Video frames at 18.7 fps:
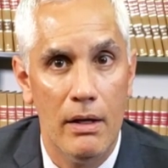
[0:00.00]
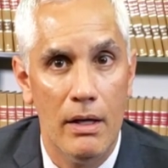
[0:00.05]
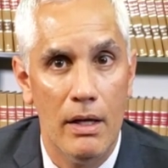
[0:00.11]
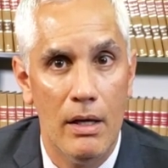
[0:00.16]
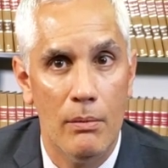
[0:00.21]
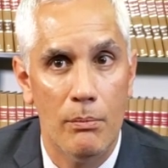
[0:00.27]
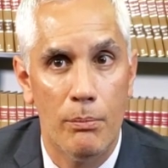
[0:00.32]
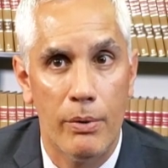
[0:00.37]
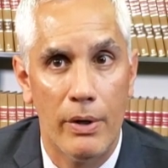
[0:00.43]

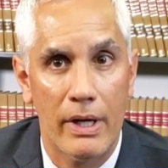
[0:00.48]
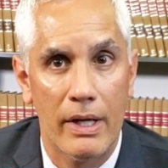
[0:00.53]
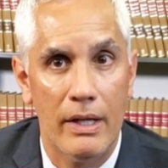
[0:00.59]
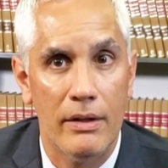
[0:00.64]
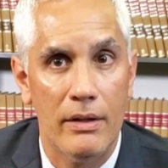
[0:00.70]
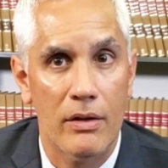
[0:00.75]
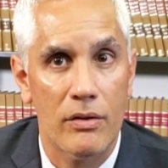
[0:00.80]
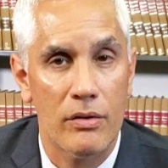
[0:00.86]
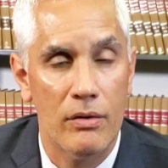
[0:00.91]
and
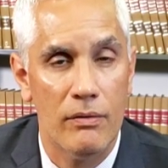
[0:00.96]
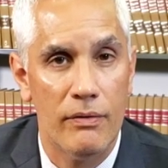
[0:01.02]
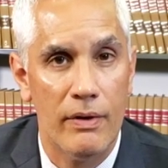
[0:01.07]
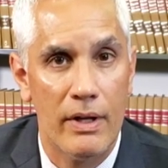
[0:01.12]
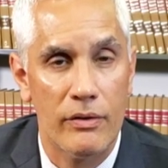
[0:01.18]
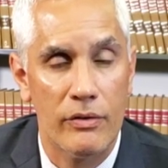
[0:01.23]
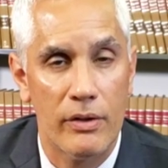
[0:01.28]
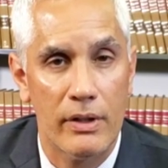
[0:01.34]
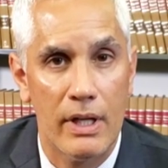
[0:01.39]
bringing this
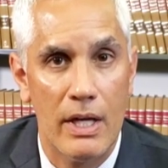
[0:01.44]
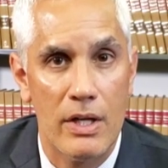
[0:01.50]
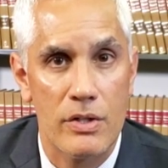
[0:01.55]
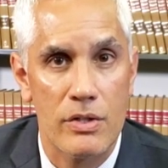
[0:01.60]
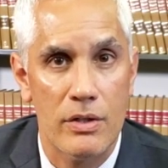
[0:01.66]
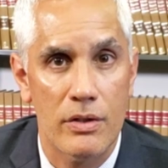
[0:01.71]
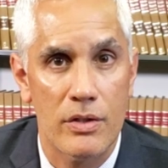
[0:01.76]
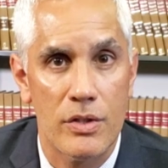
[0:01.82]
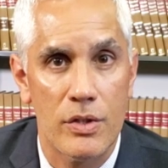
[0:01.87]

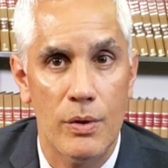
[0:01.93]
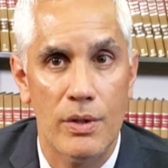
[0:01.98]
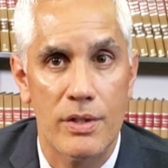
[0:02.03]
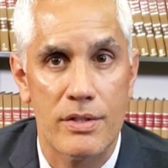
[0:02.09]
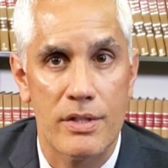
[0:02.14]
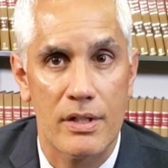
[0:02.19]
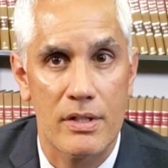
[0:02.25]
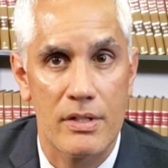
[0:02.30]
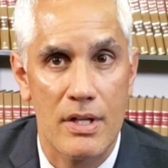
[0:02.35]
investigation to a
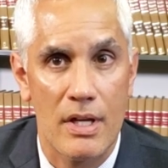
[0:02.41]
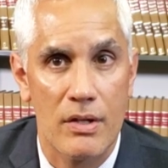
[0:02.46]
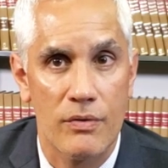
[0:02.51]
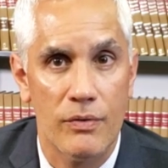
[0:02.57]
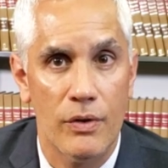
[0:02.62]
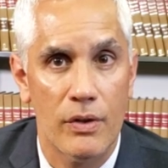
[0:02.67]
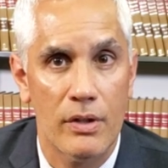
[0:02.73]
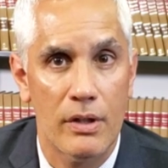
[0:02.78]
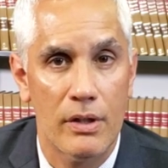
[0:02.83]

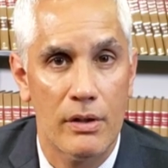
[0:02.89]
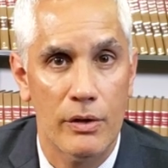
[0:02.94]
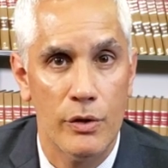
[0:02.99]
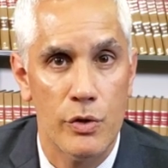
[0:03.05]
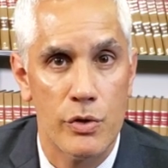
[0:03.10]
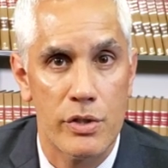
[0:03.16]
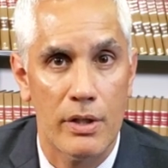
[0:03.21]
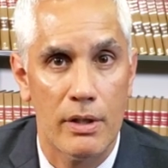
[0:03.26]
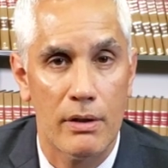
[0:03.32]
successful
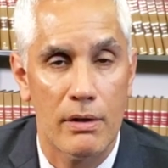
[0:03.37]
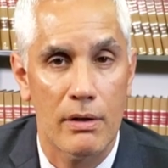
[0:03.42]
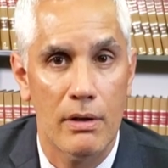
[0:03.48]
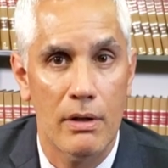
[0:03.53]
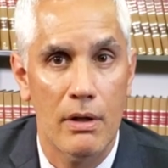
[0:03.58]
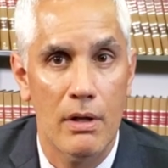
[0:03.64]
conclusion.